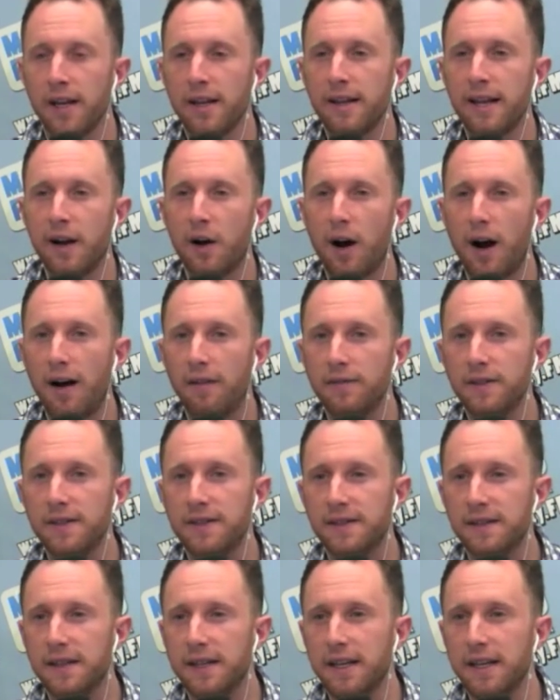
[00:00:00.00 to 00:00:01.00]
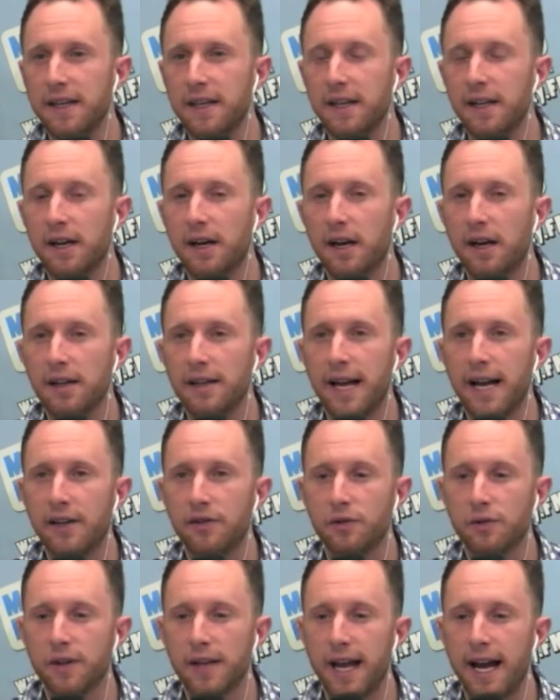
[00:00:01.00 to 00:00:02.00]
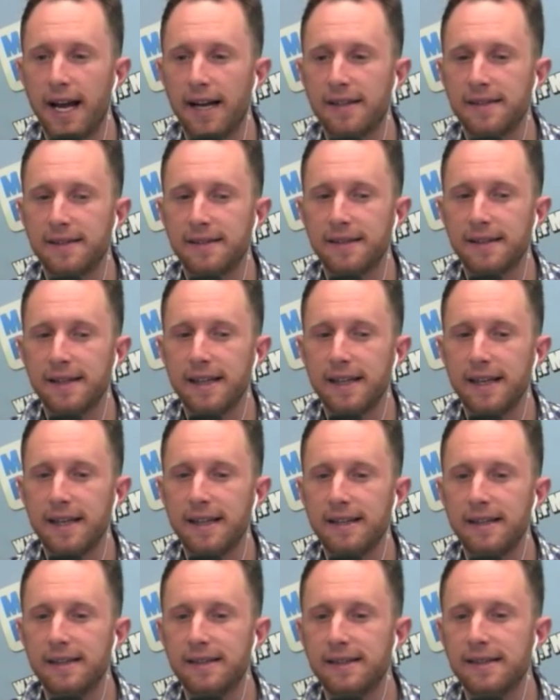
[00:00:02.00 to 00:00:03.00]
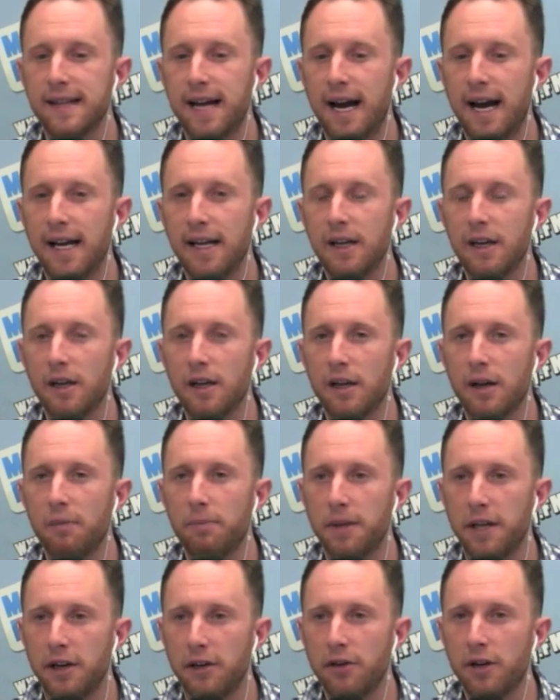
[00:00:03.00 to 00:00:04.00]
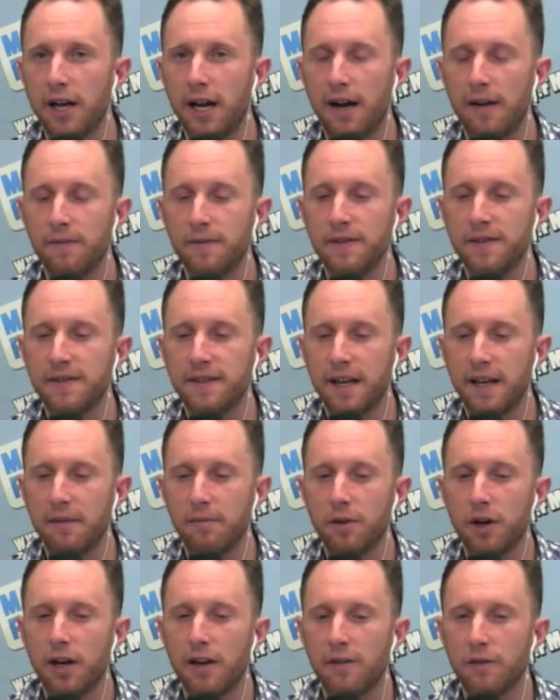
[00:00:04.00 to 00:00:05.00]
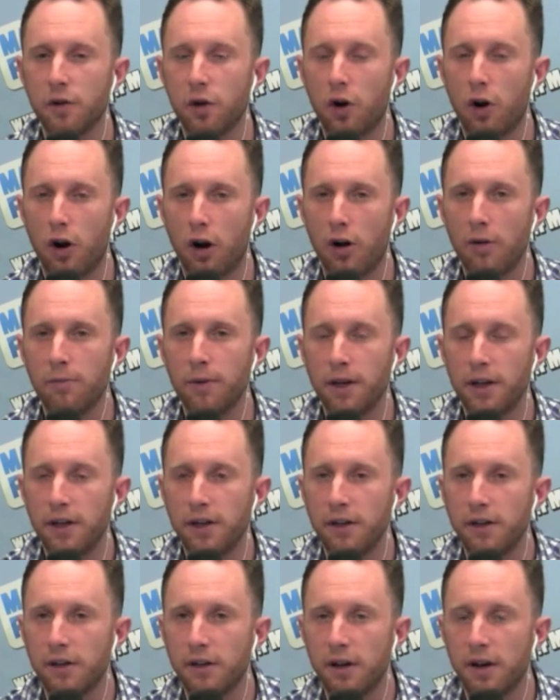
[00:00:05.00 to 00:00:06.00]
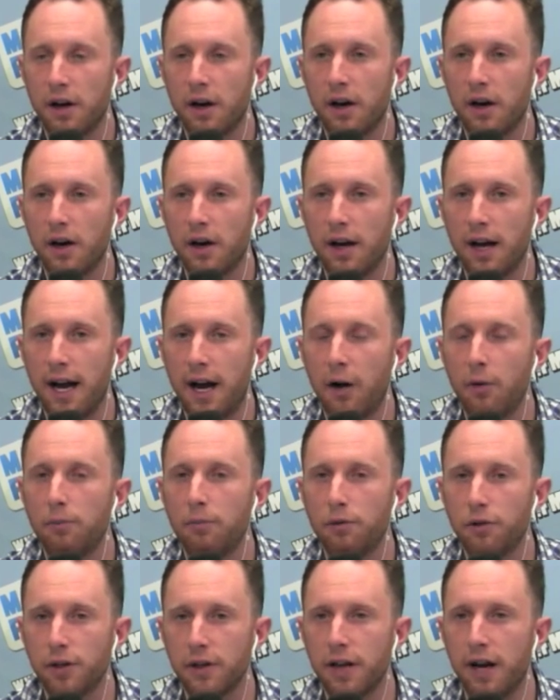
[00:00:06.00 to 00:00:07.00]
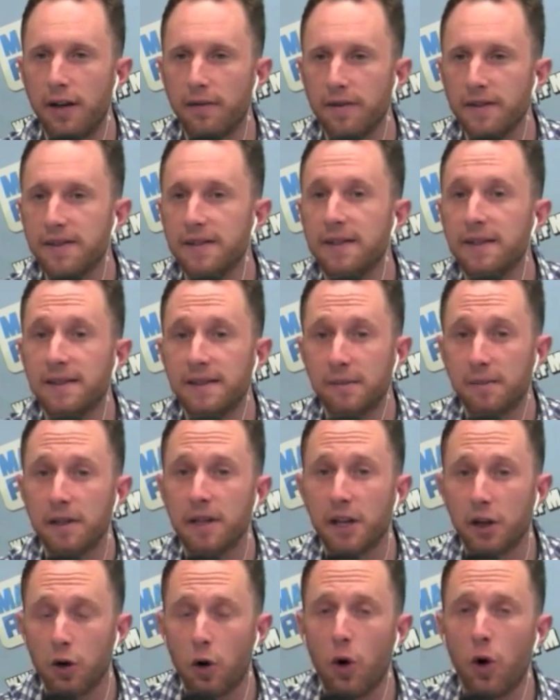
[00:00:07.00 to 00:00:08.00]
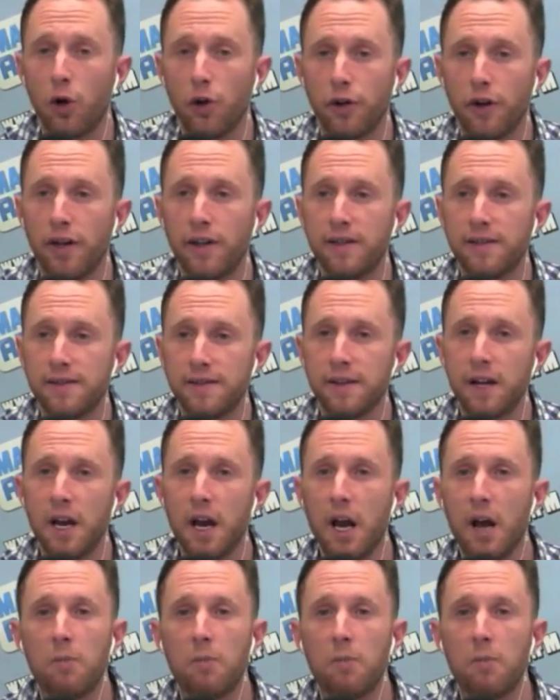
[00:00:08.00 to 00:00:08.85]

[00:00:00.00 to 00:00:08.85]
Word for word: Now, obviously, uh, natural gas does not appear to have the same kind of carbon uh, output, obviously, as something like coal does.